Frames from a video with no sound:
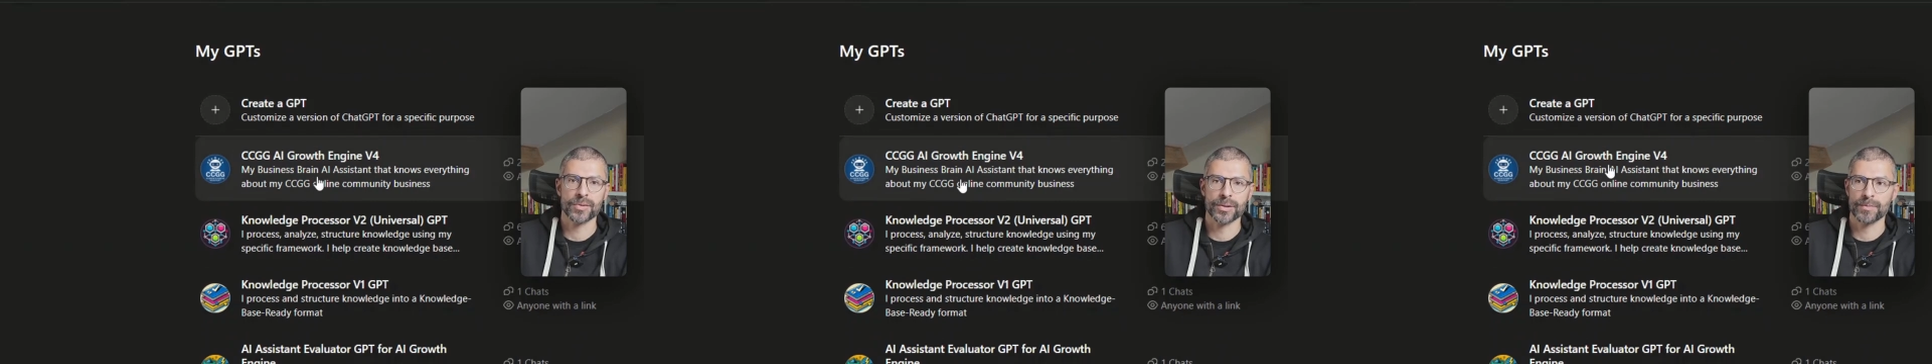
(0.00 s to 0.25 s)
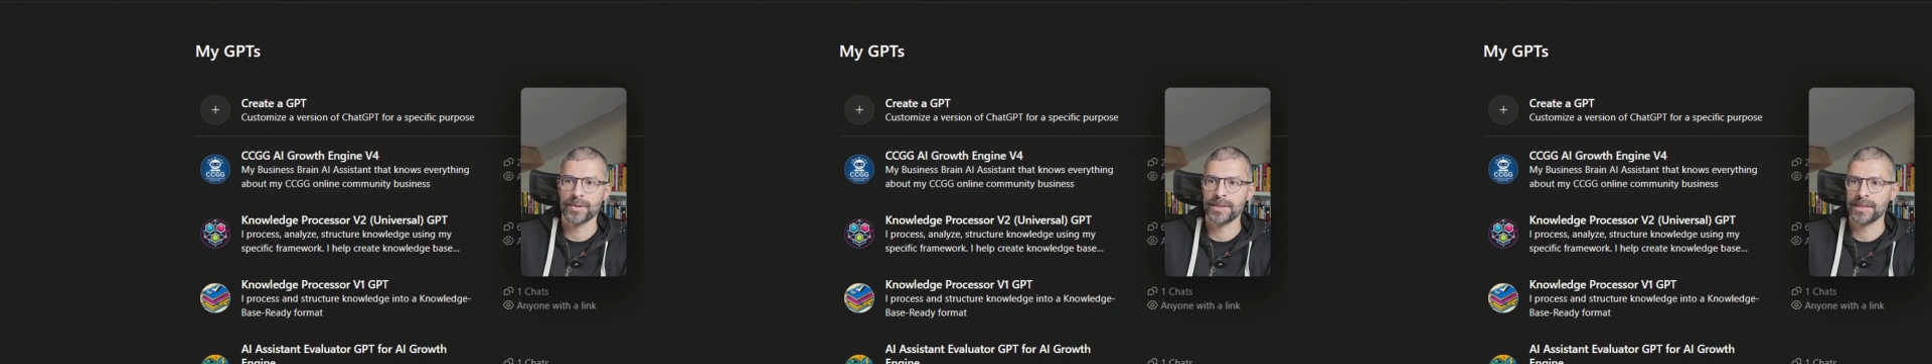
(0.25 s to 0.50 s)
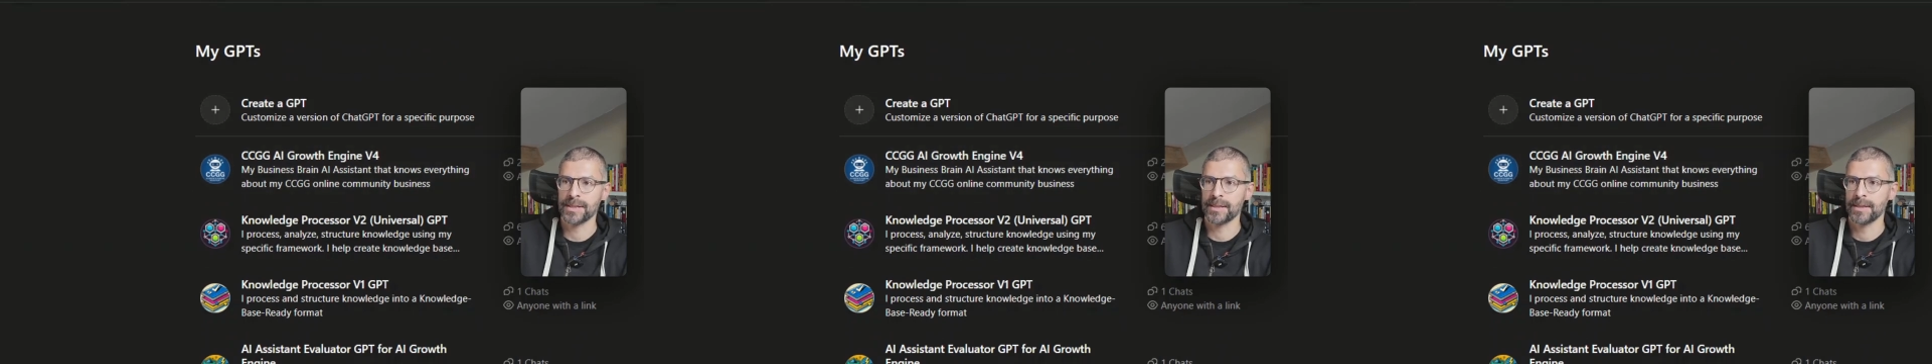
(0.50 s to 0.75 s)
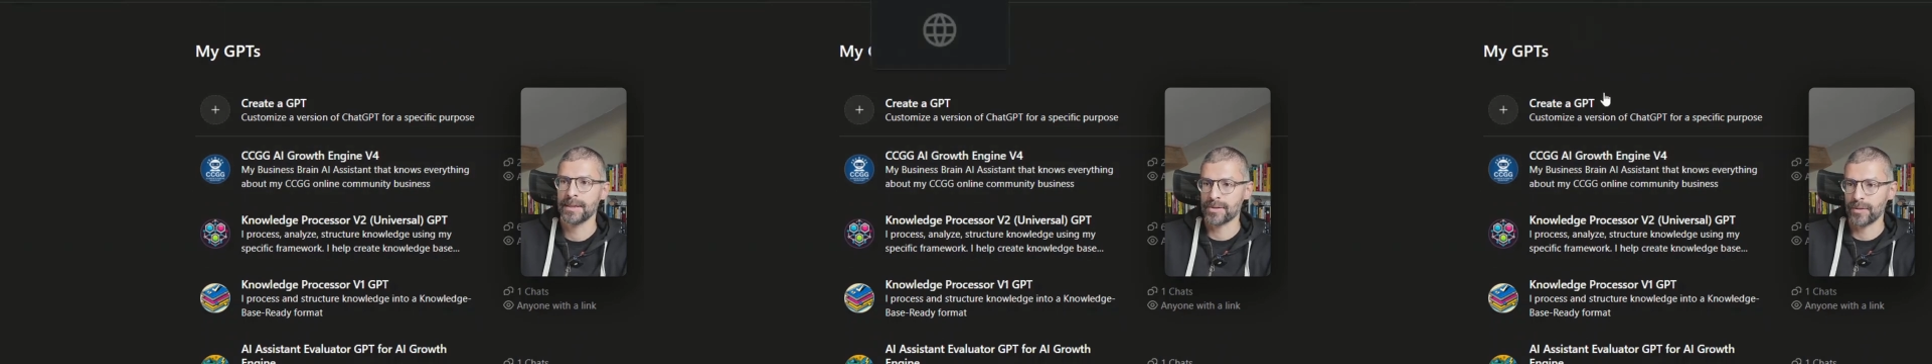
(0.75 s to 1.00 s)
school community.
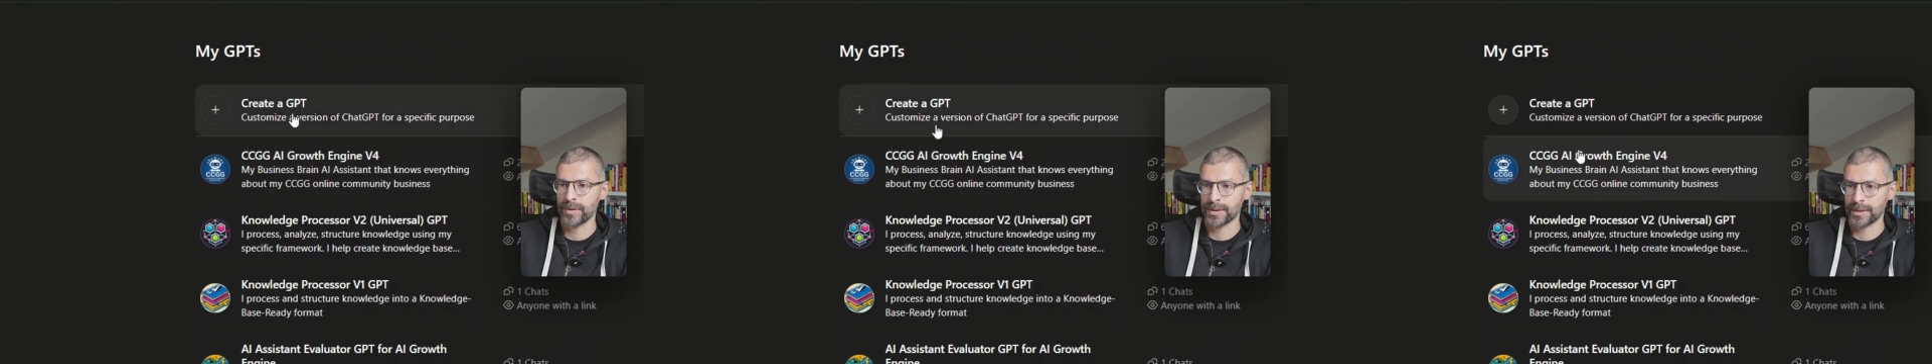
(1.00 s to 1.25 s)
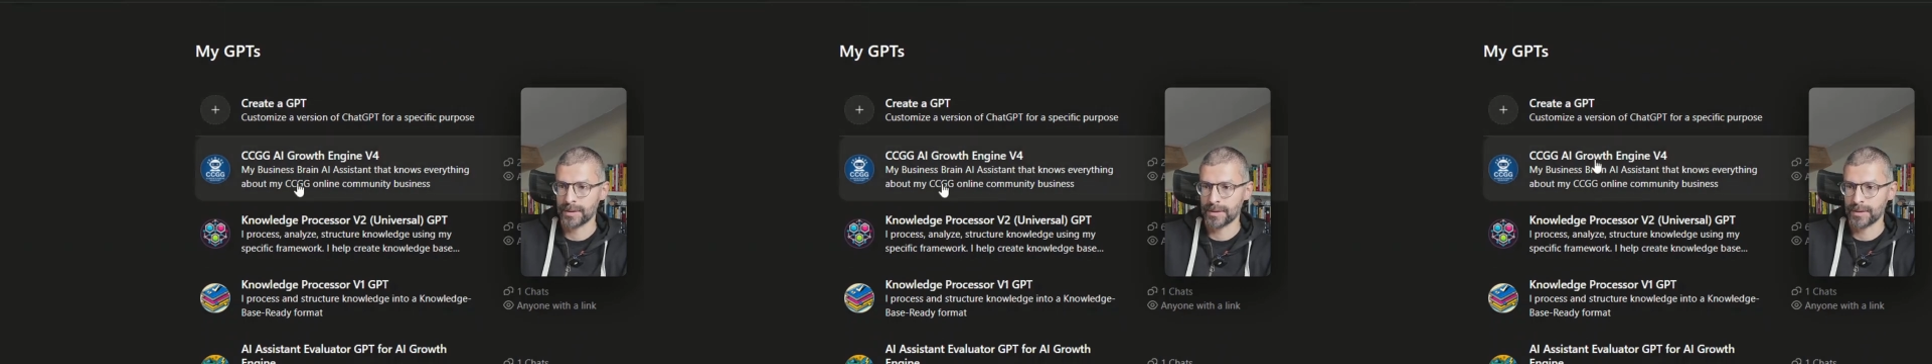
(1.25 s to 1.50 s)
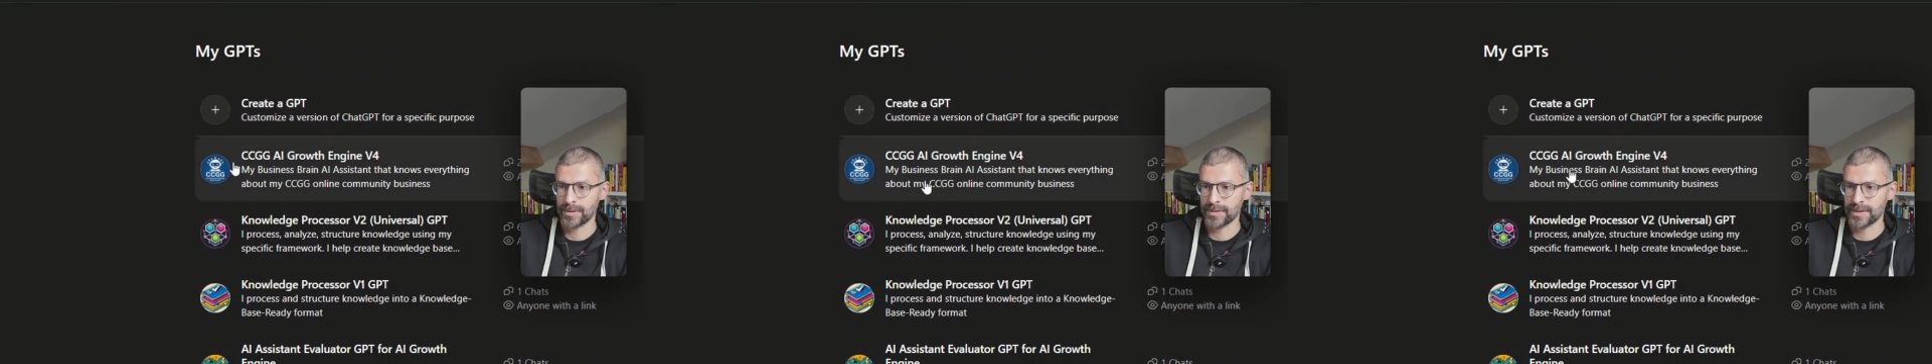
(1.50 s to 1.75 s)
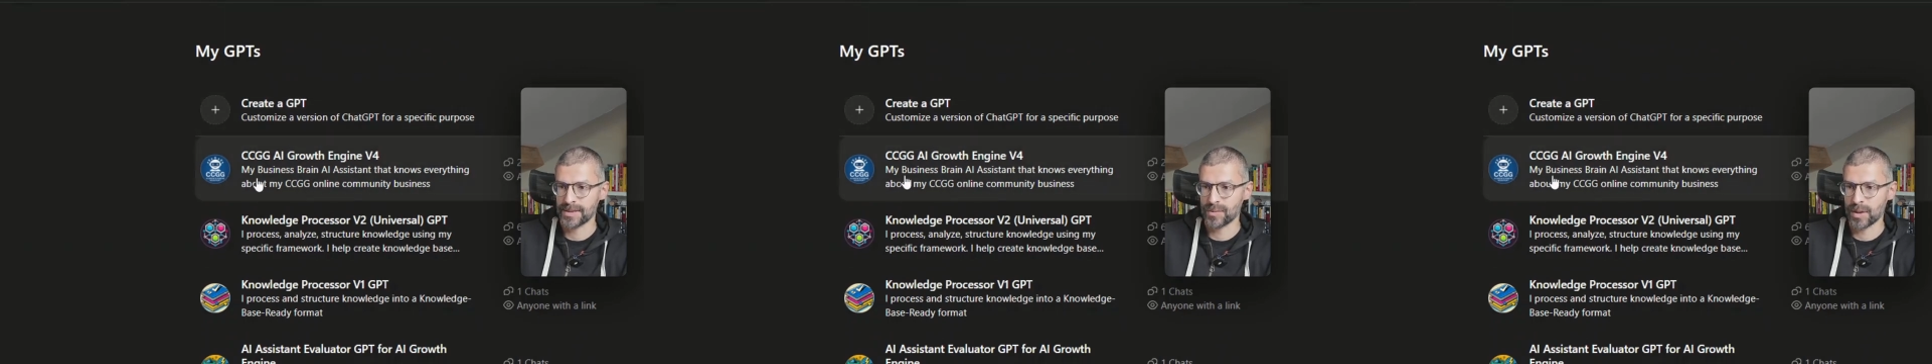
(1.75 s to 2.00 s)
And so I would
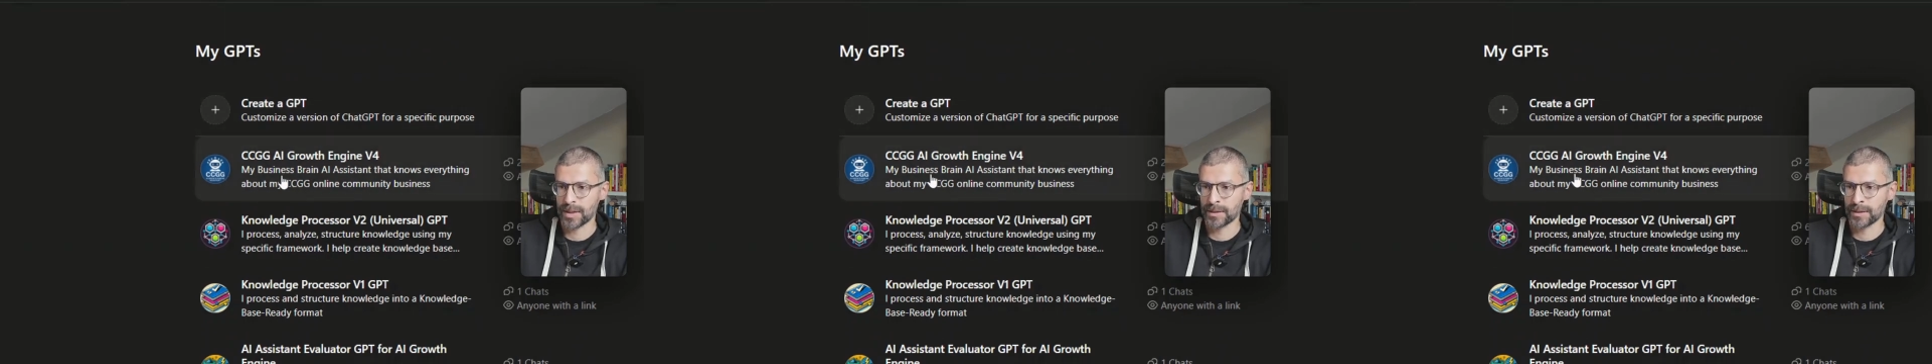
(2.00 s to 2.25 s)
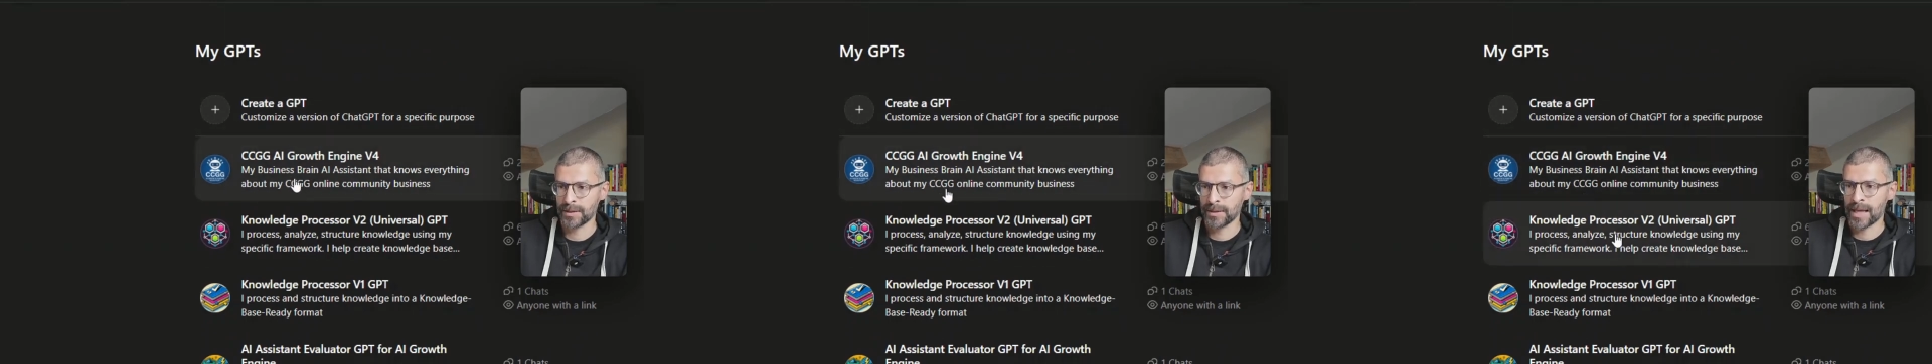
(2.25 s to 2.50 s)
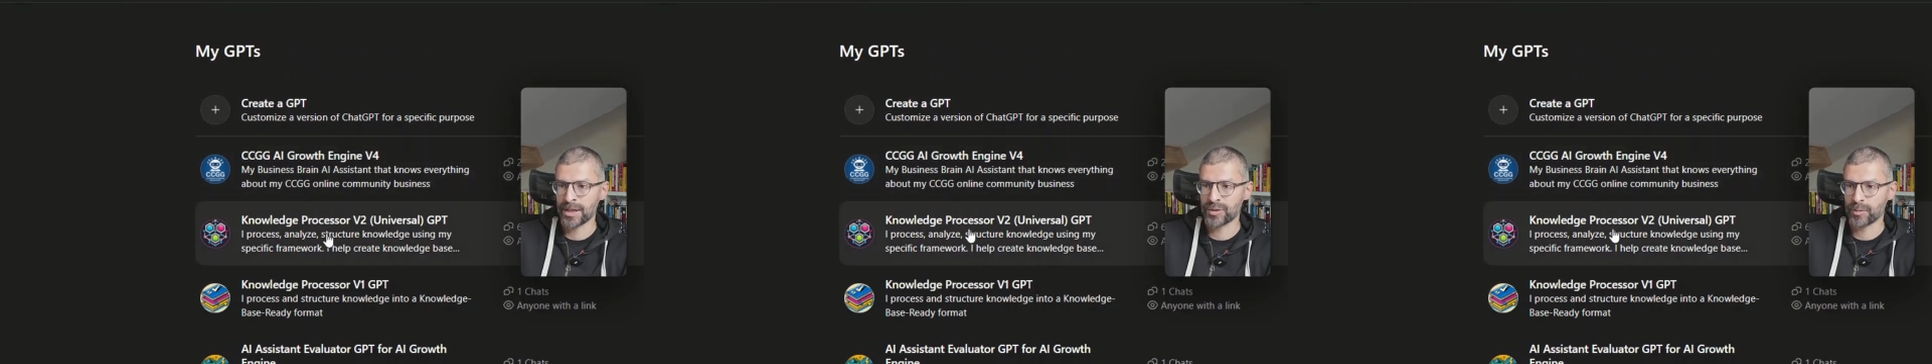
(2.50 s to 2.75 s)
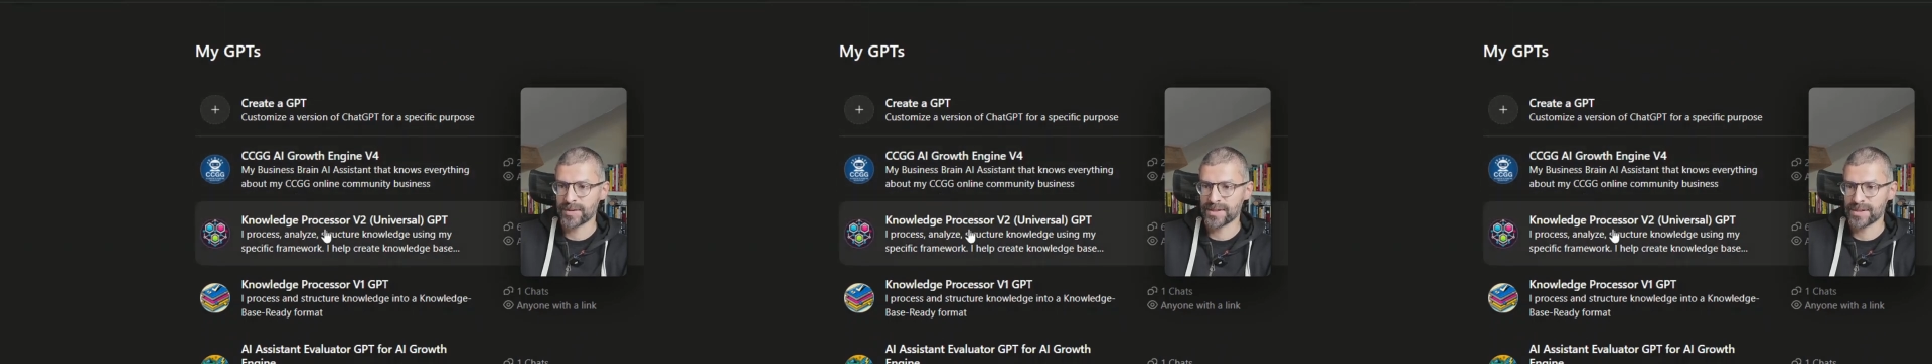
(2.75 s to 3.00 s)
use this one. Knowledge